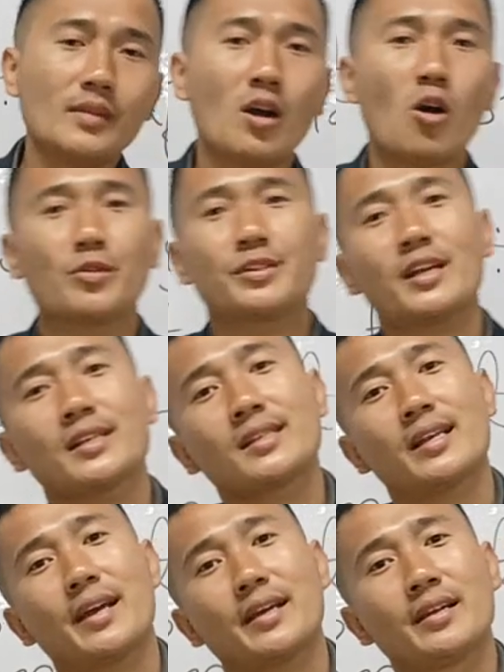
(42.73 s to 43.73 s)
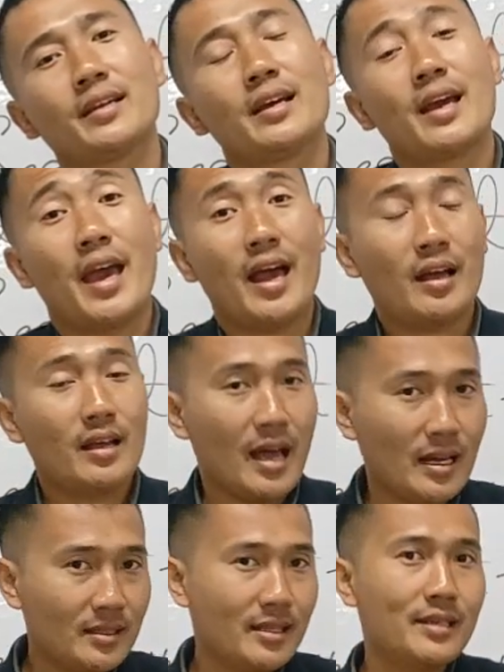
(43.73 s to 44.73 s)
or just like
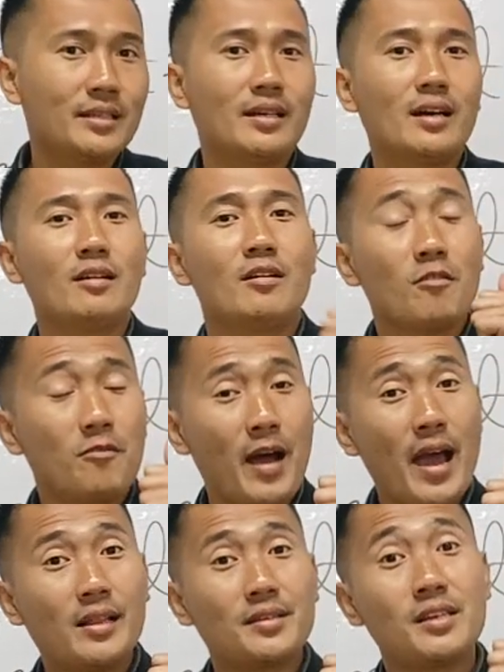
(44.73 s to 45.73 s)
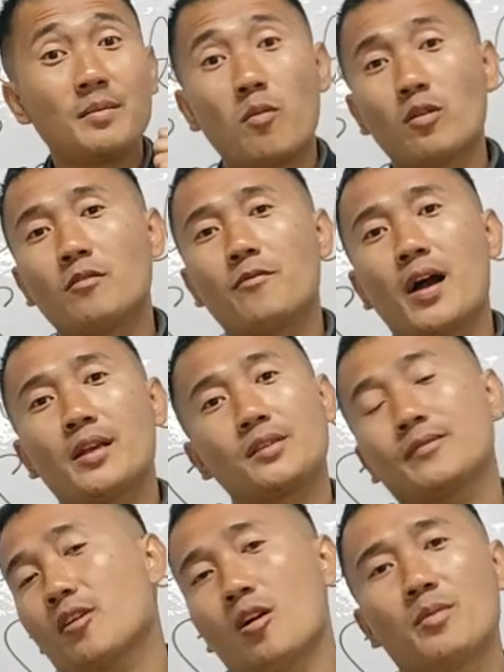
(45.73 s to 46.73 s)
handling the files, important files
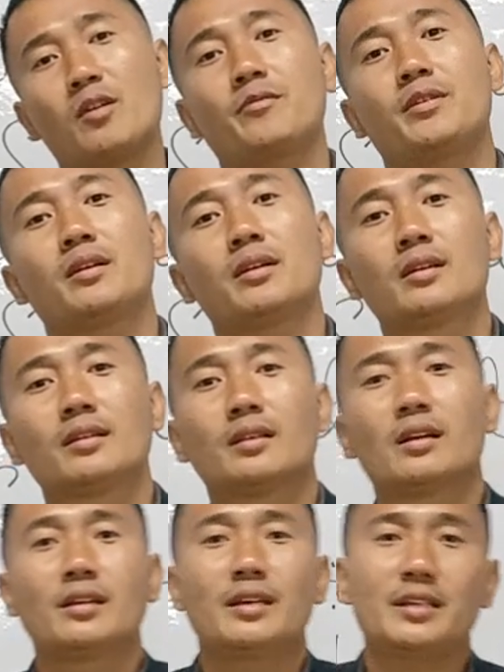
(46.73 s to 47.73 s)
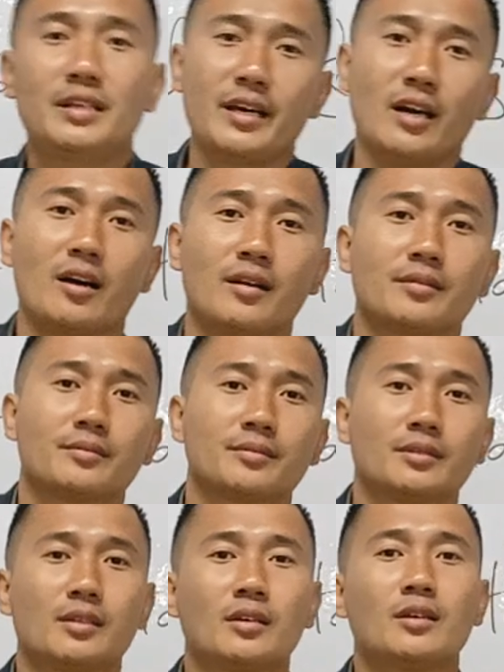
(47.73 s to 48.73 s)
in the government of India.
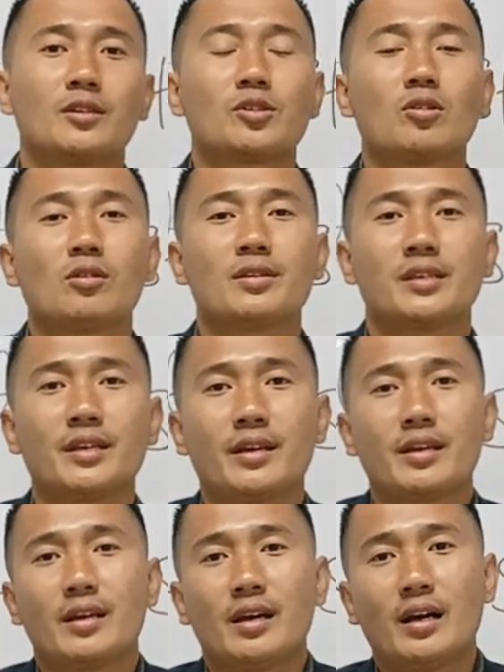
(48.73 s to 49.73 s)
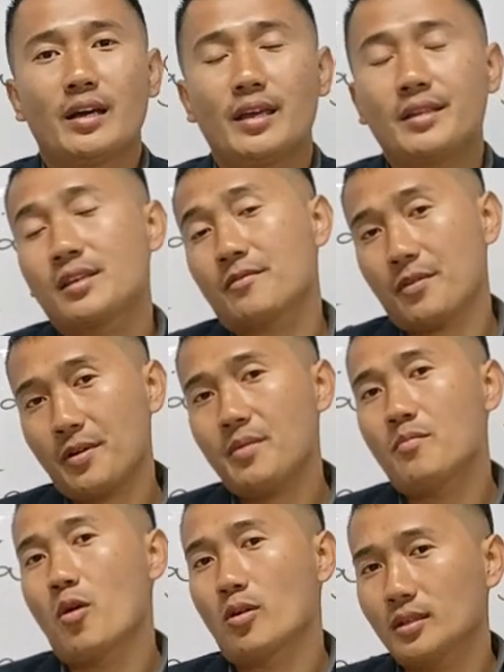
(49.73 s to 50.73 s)
So see, it's a very
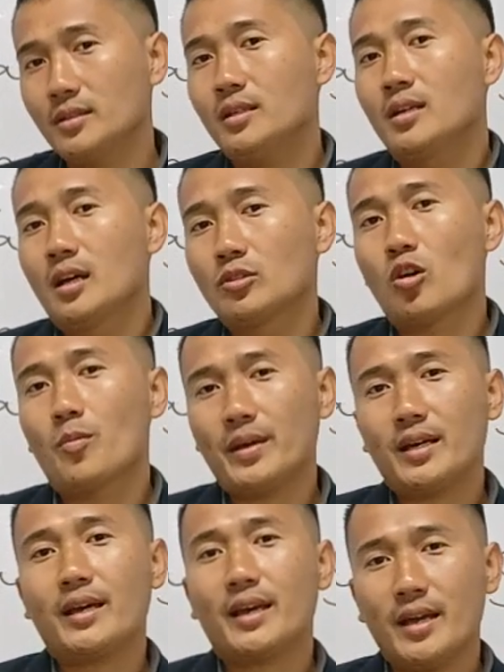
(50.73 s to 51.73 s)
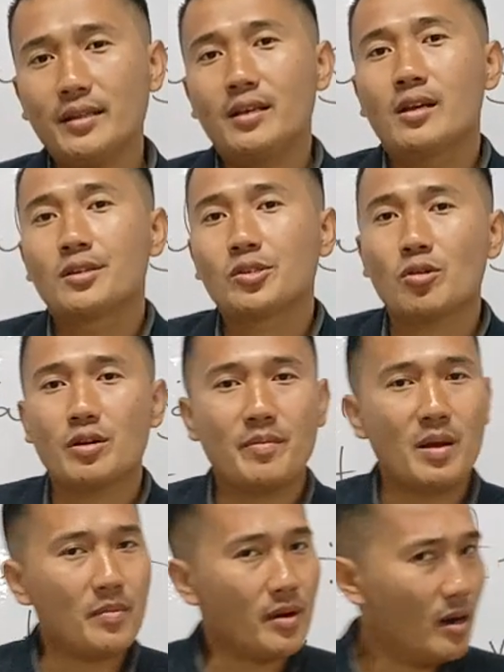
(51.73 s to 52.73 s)
important topic again. So
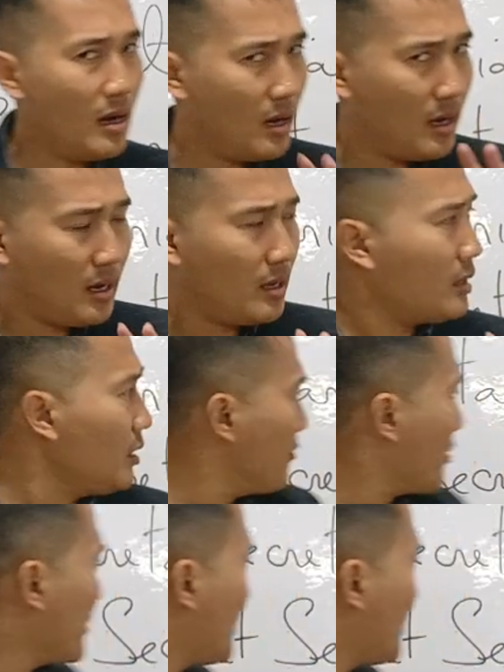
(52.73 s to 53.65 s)
remember, very